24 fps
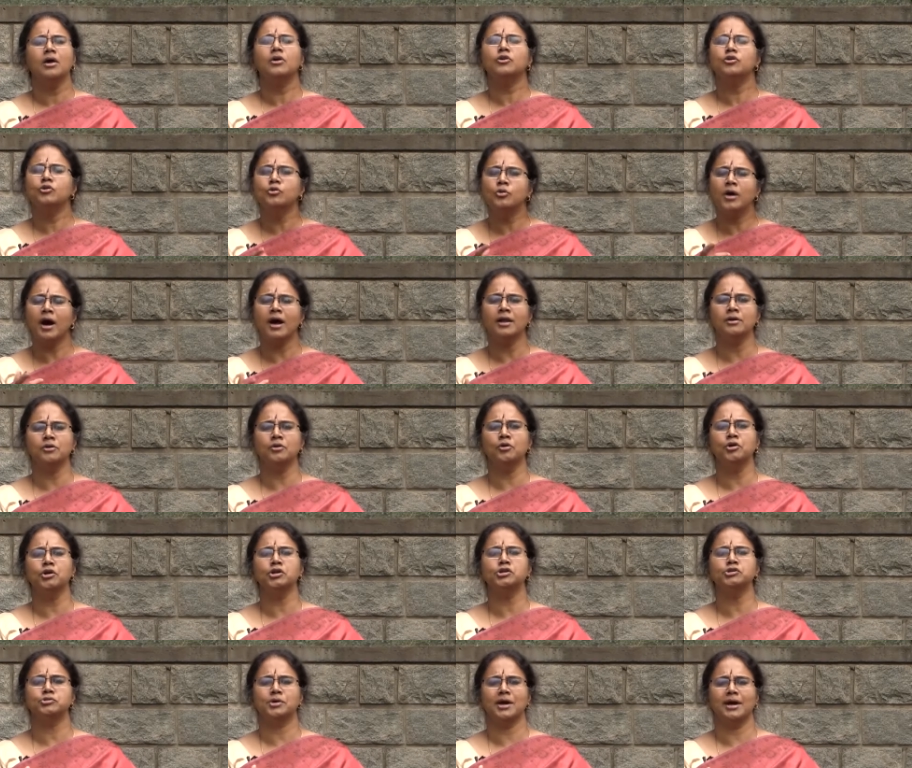you are
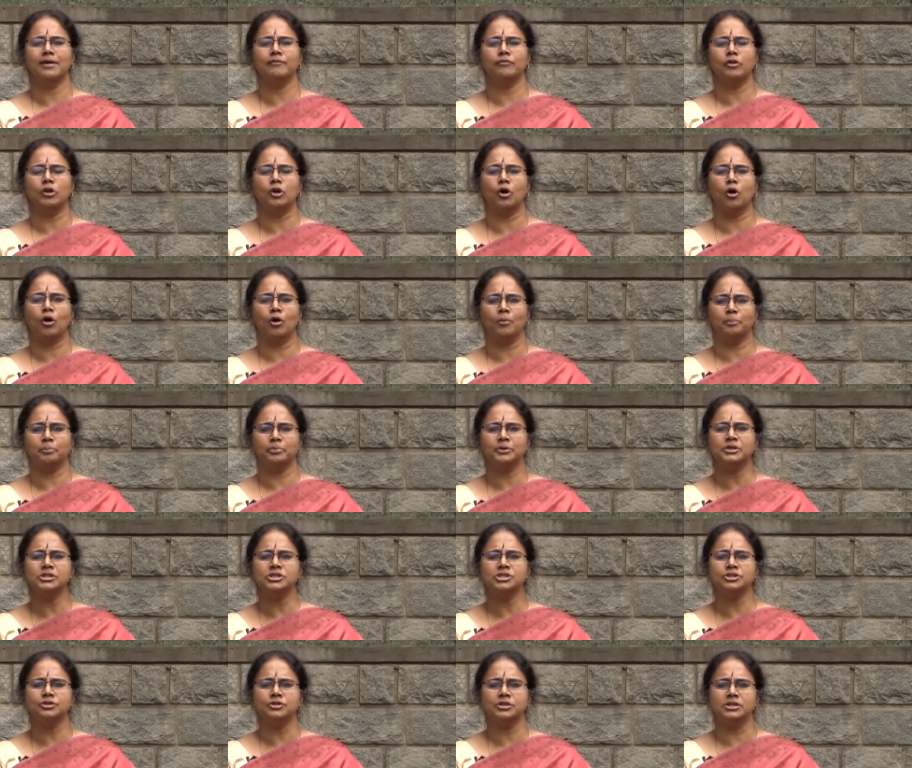going to have an
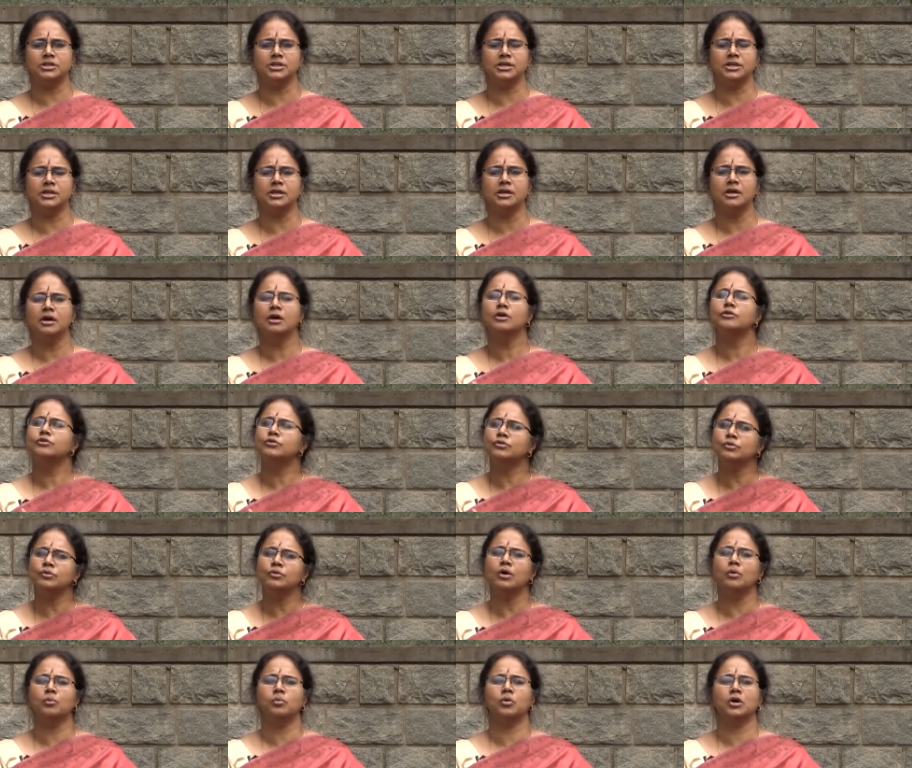opportunity
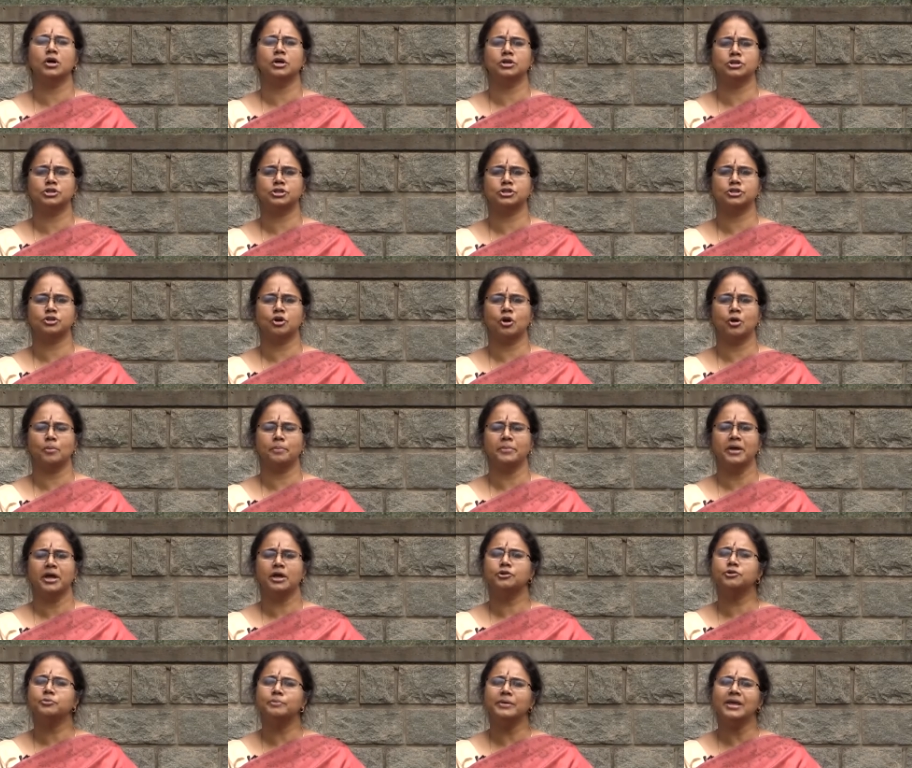through a workshop
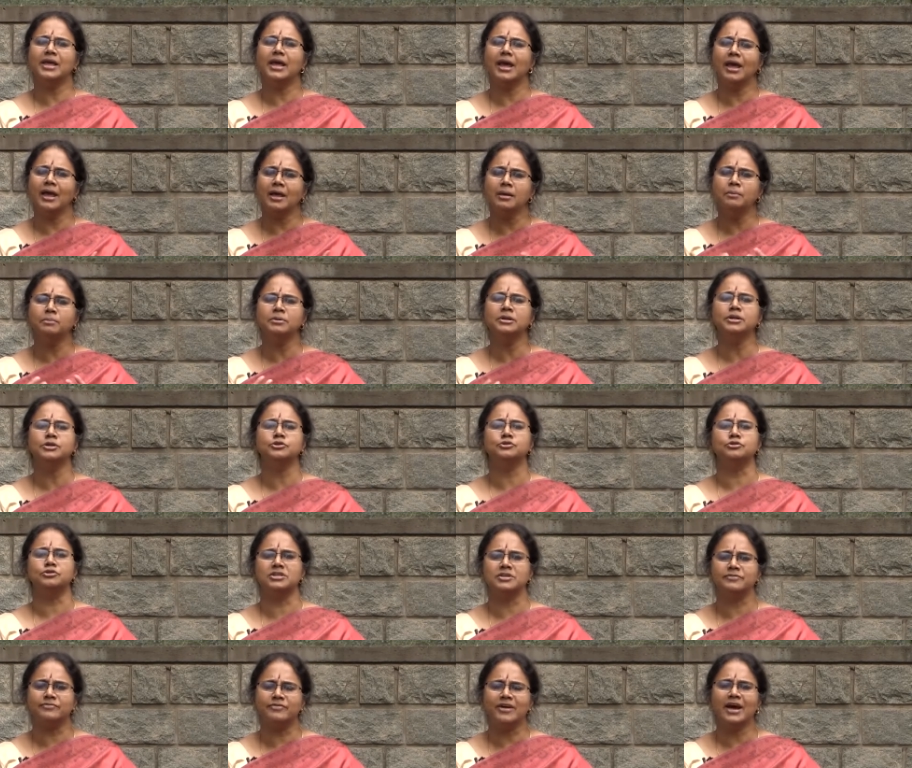to be able to
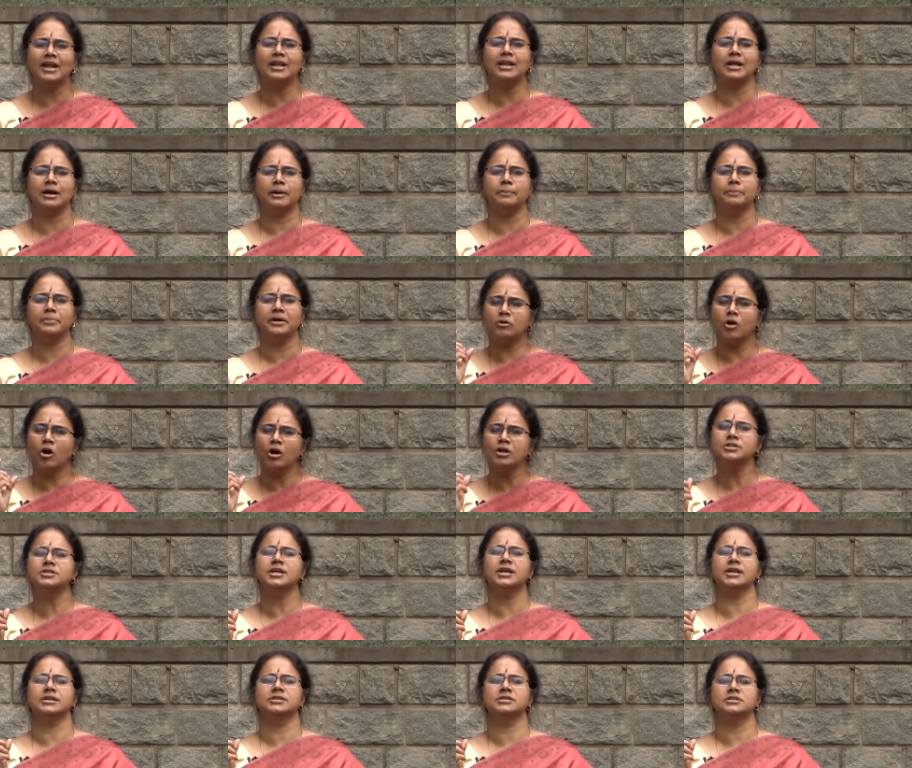develop
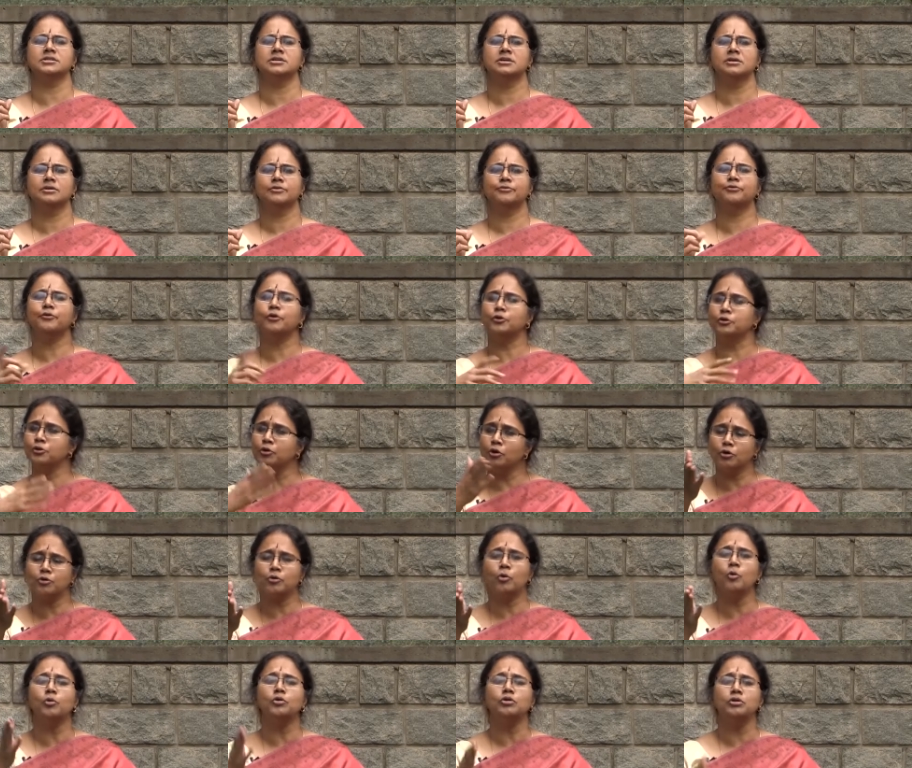content for
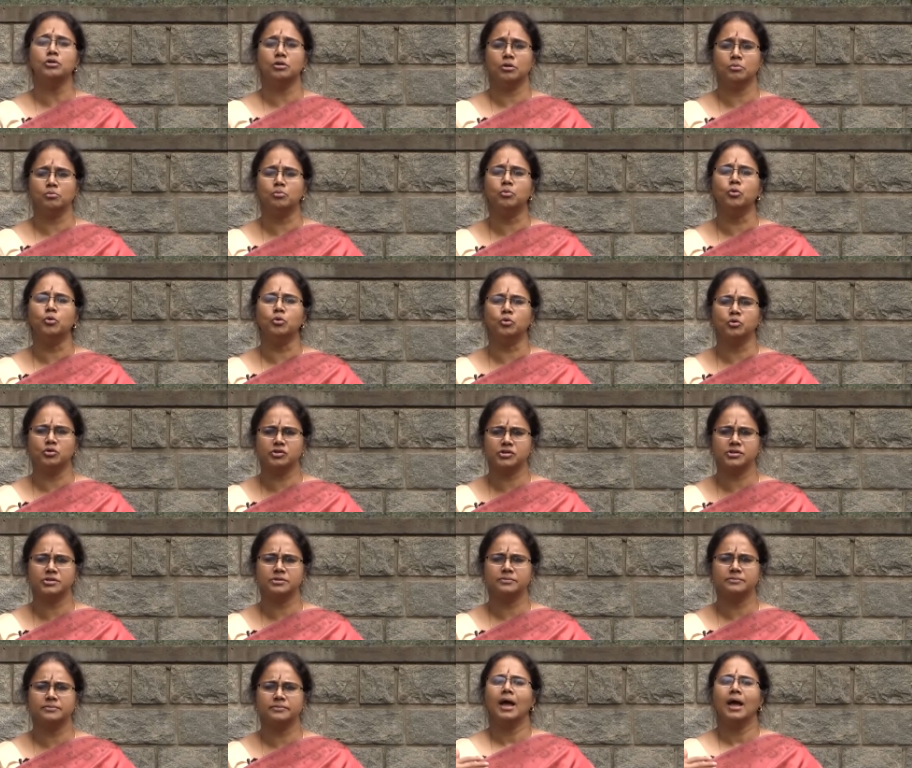your own MOOCs.